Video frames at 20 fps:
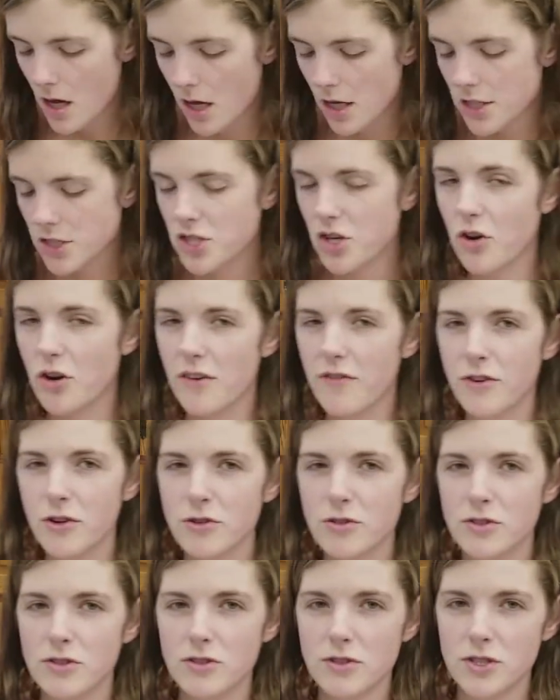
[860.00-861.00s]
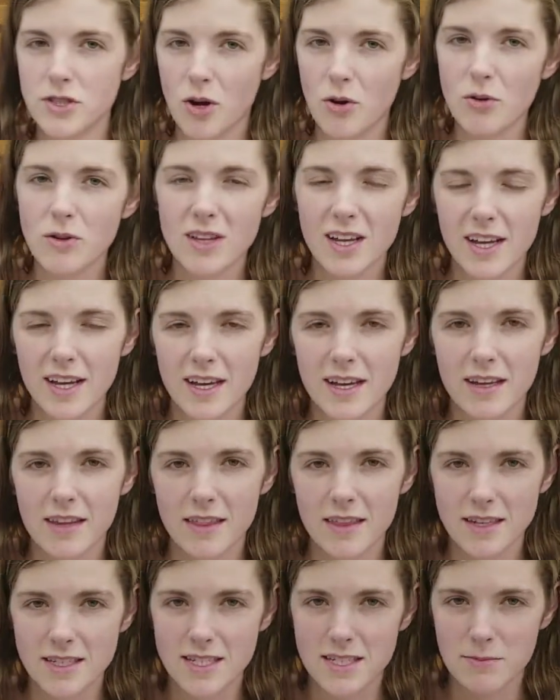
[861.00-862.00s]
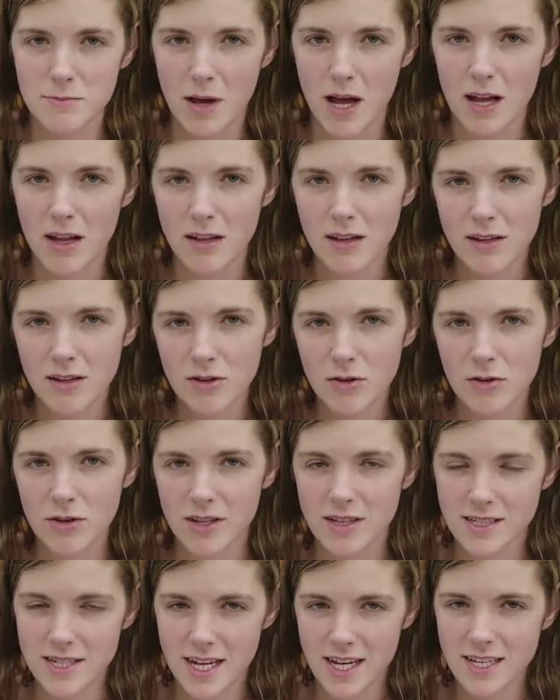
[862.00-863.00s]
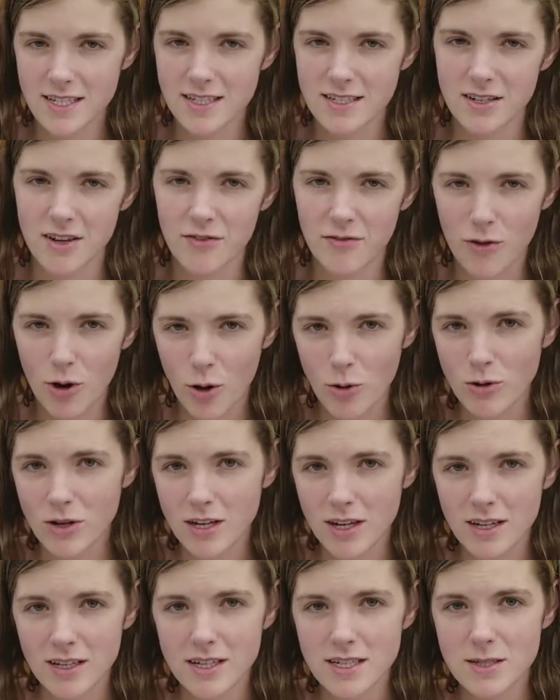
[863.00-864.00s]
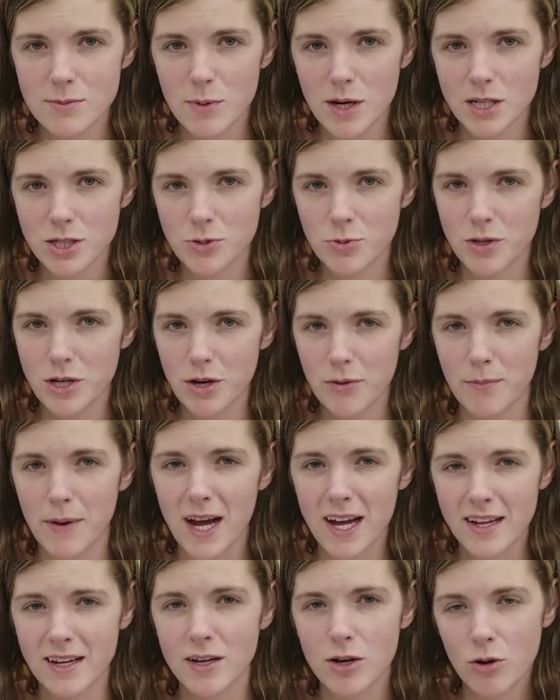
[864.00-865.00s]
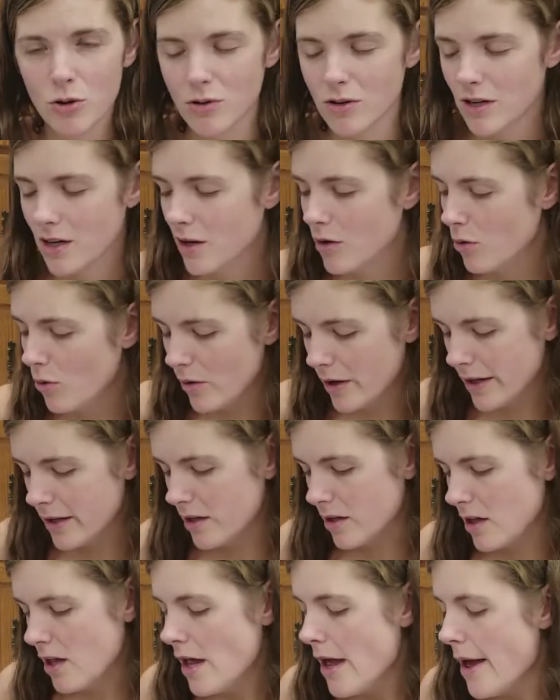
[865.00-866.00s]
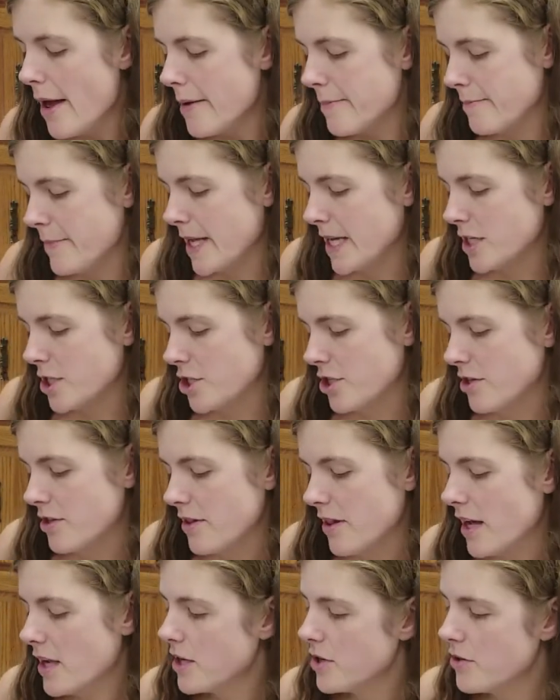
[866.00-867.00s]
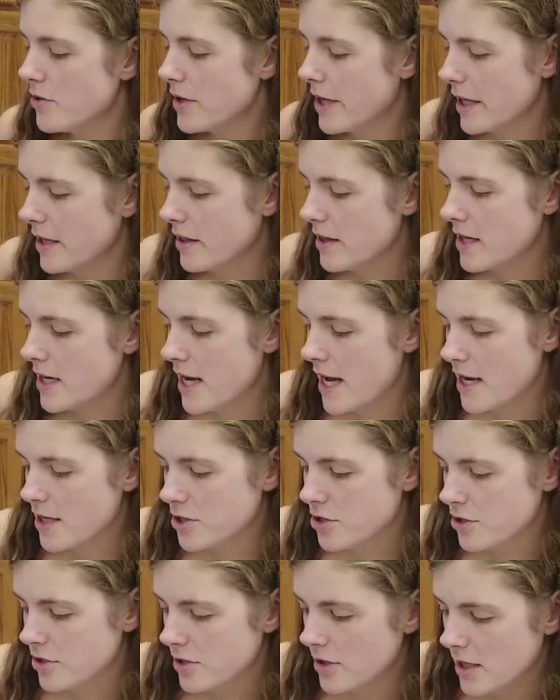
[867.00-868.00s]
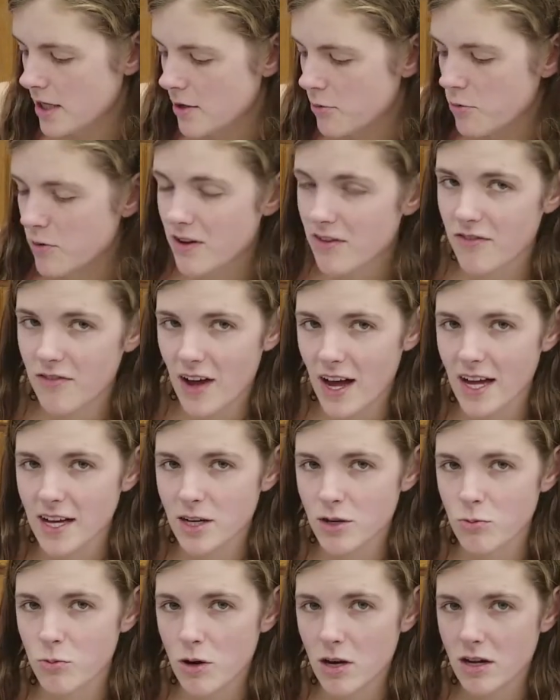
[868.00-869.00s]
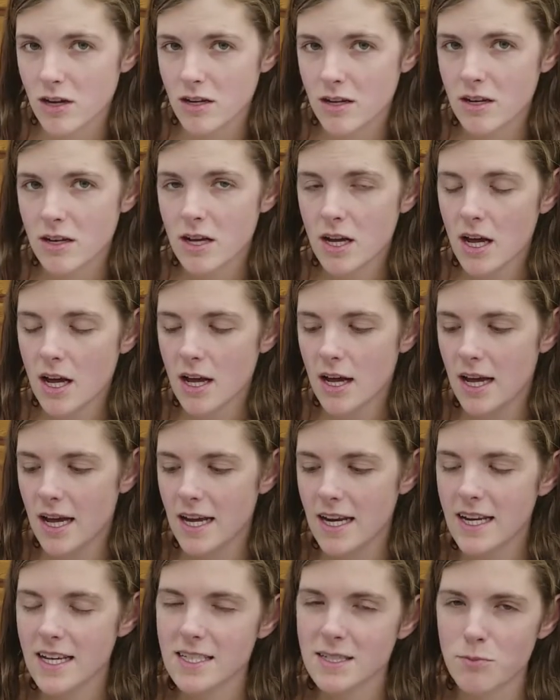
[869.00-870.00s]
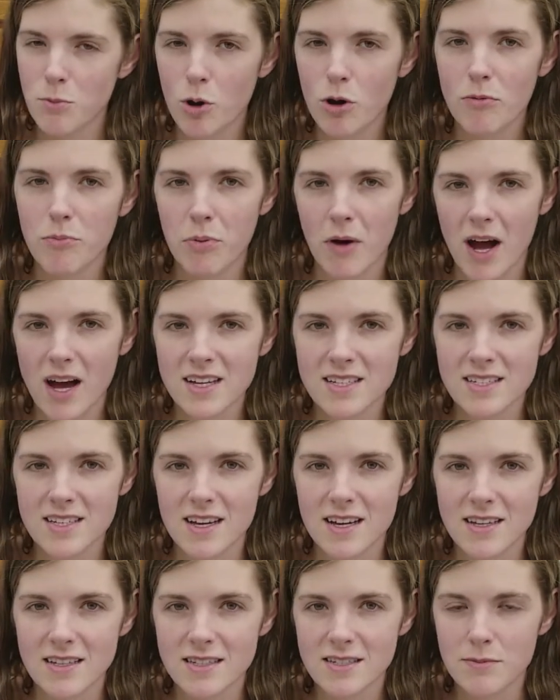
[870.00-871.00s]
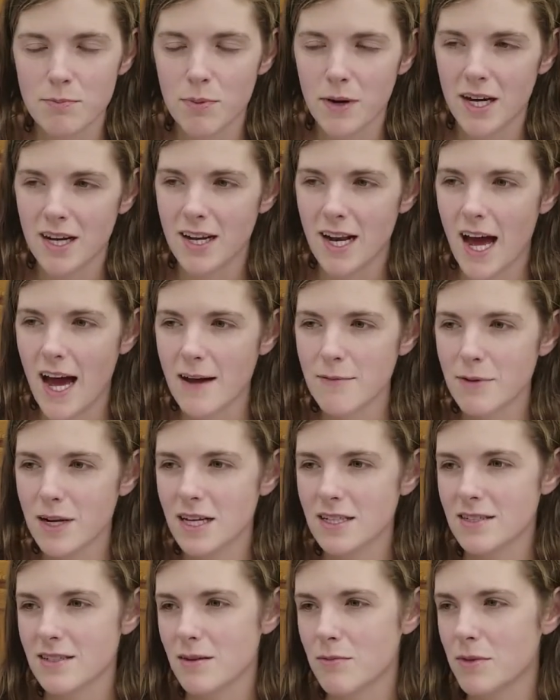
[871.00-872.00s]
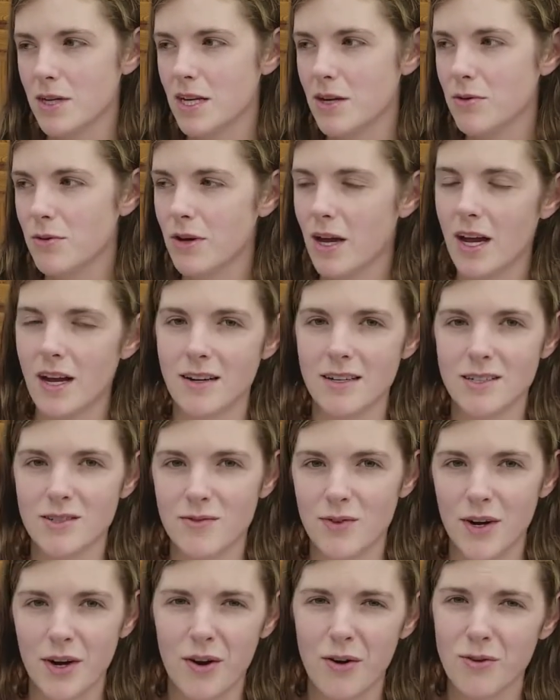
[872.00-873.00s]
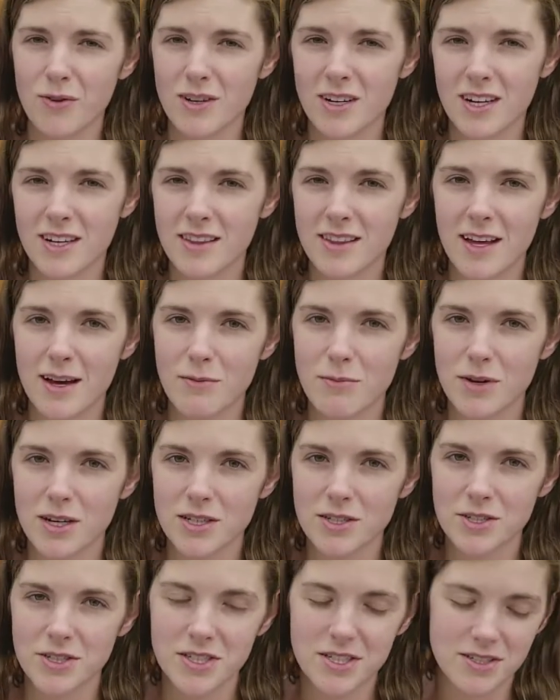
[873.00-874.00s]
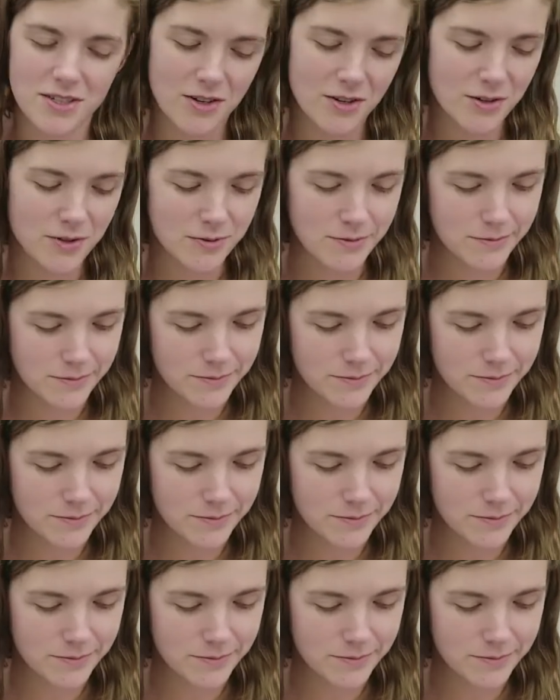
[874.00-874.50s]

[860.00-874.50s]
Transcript: So if you don't like the smell or the taste of coconut as much when you're buying coconut oil, make sure that you get the naturally refined one. It is more processed, but I'm not somebody who cares for coconut that much, so.